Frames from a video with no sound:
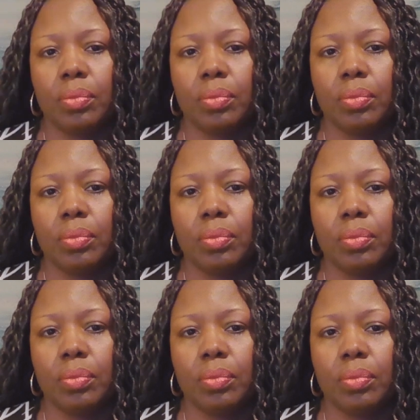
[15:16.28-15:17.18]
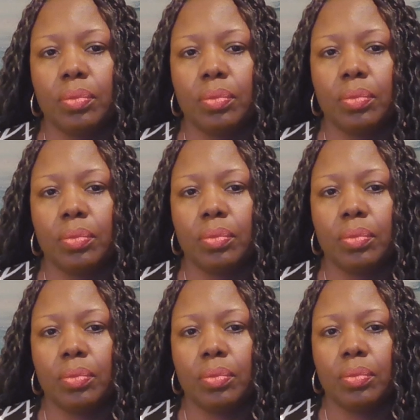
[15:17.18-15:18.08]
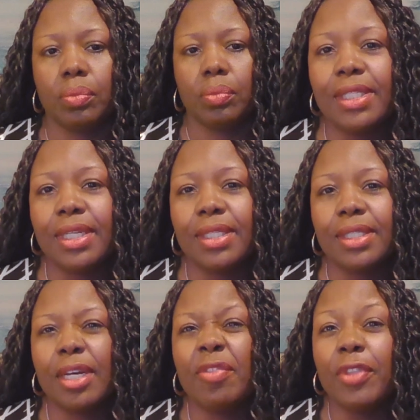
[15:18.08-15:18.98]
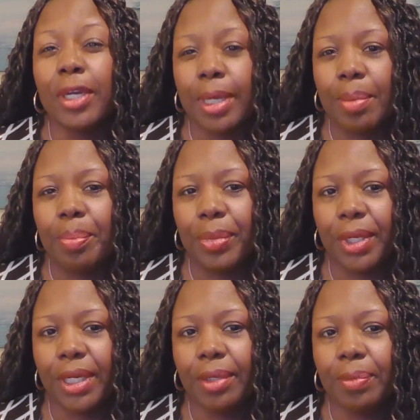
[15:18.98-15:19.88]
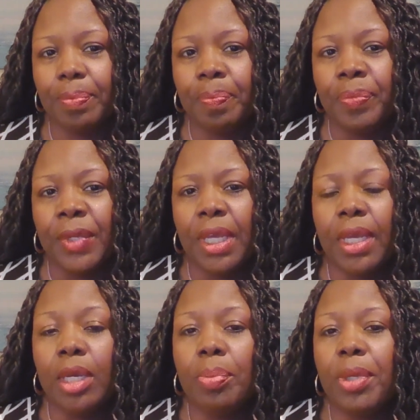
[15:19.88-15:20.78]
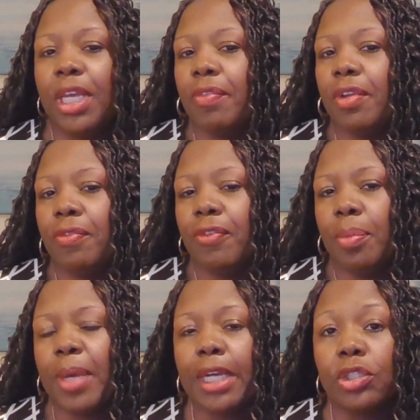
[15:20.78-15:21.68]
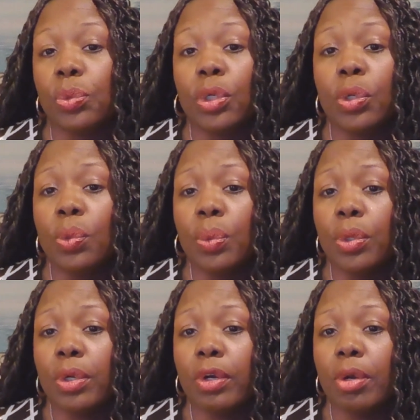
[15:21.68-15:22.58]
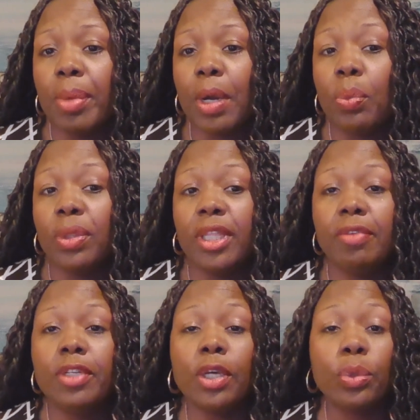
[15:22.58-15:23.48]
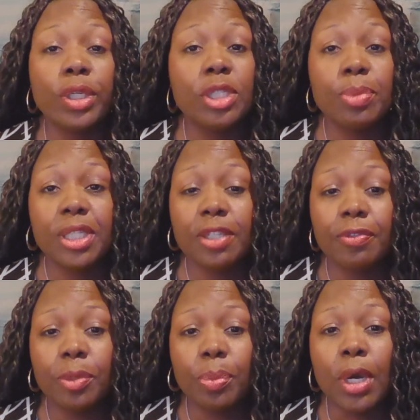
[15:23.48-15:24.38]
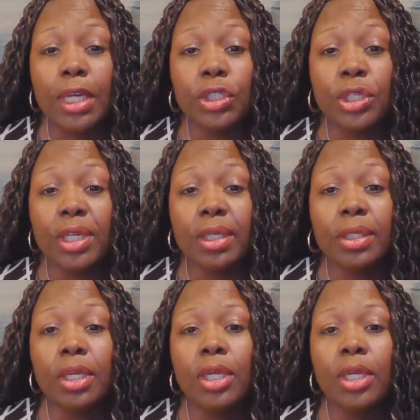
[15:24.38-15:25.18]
So let's put these examples in context of the company. It could be giving feedback to a coworker about what they've done on a specific project.